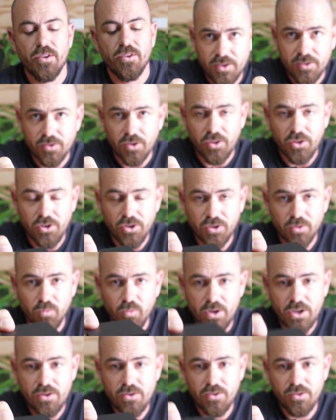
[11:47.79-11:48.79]
so that you can
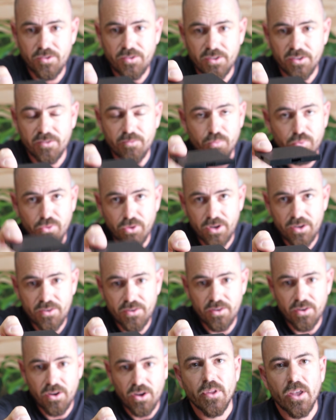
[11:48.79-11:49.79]
reuse this
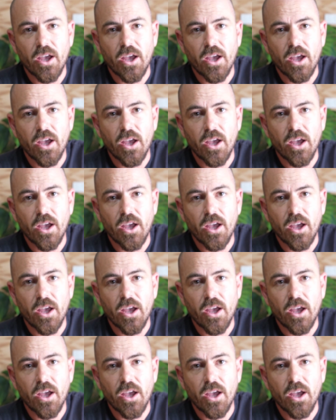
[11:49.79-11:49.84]
print